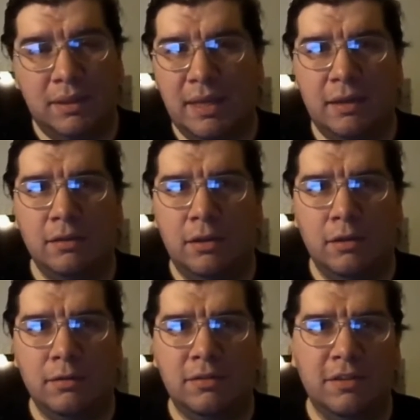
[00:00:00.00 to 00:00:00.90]
But that
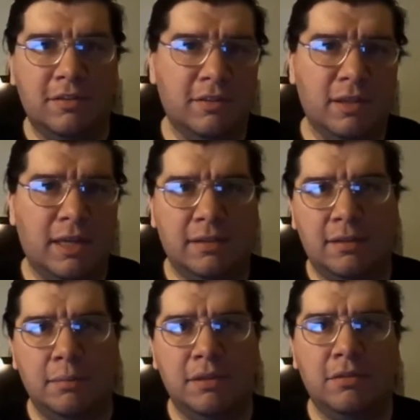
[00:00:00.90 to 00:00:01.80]
alone just
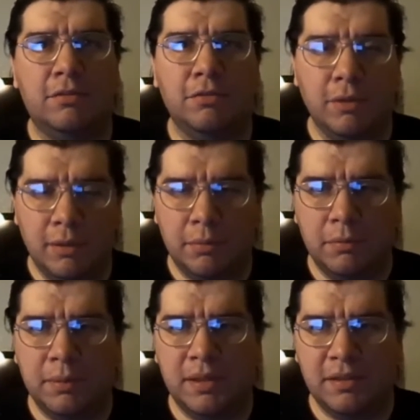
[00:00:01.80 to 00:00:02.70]
got them into
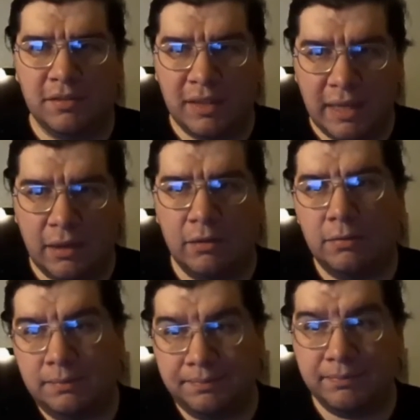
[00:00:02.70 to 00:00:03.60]
trouble because
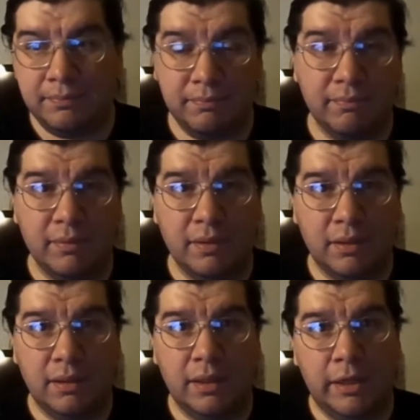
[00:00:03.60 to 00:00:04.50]
now
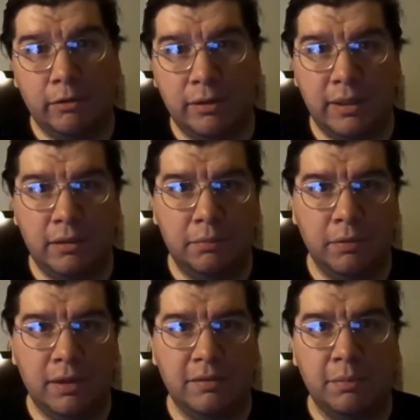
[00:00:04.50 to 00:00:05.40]
Erin
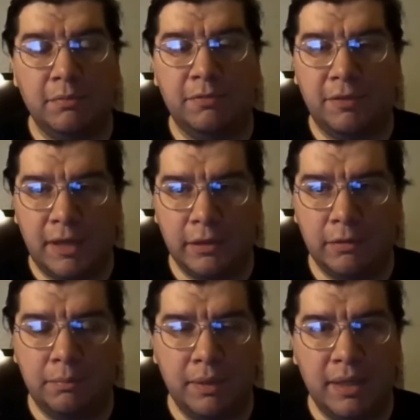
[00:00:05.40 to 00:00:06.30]
Gilbert has been
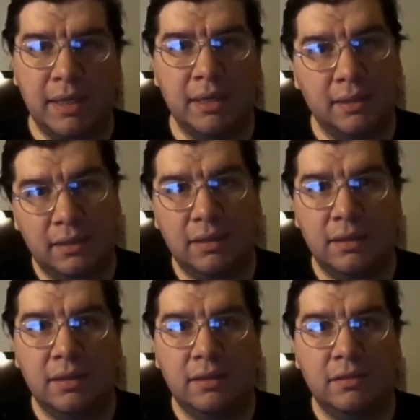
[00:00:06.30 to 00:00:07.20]
fired by
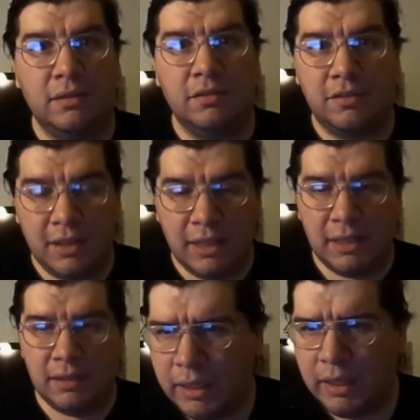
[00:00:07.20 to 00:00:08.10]
the
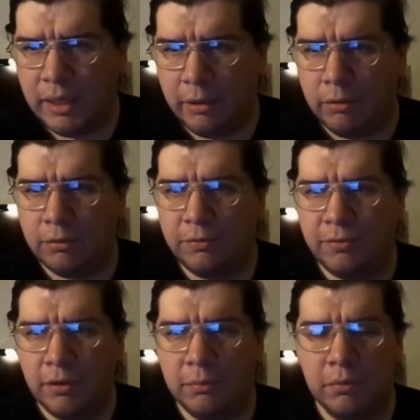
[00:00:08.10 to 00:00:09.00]
dean Harold
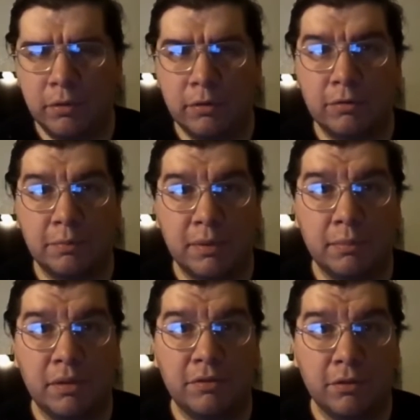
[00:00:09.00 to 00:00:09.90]
Fillmore, who's
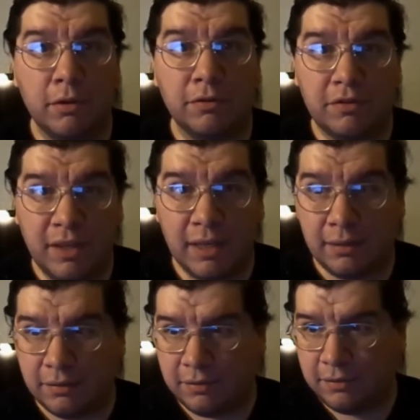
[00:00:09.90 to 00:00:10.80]
played by Charles
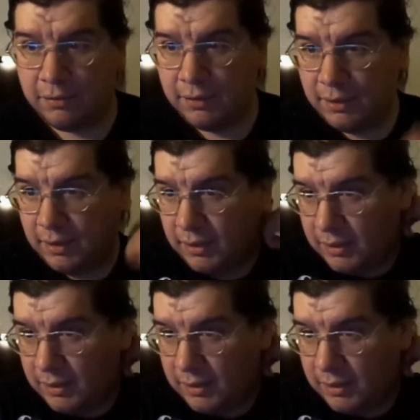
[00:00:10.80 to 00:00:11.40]
Dance,